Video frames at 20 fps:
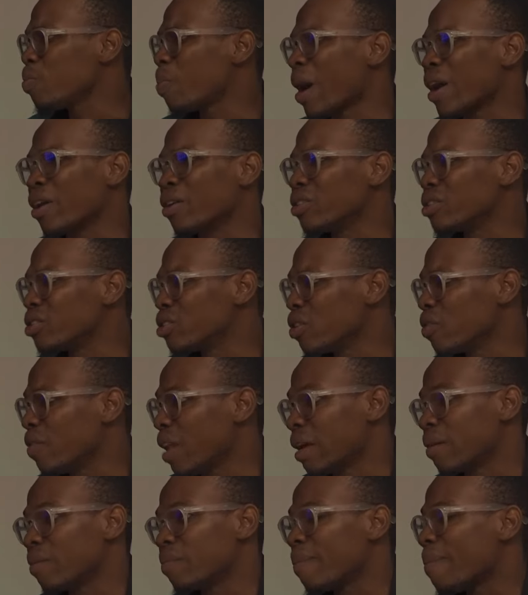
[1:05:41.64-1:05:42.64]
by yourself,
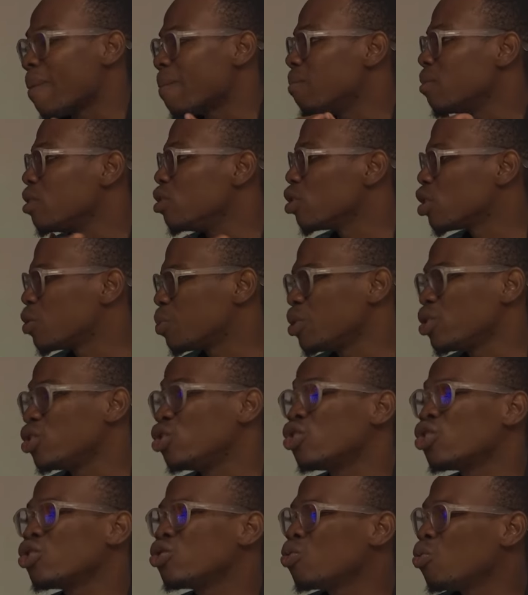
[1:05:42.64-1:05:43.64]
like, in your spirit,
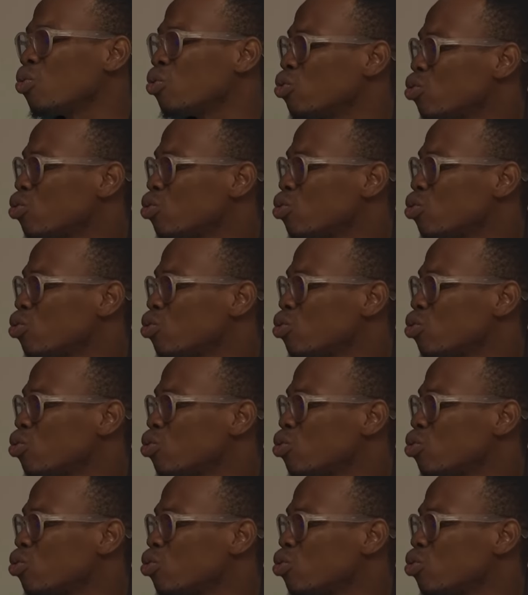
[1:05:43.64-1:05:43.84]
you just don't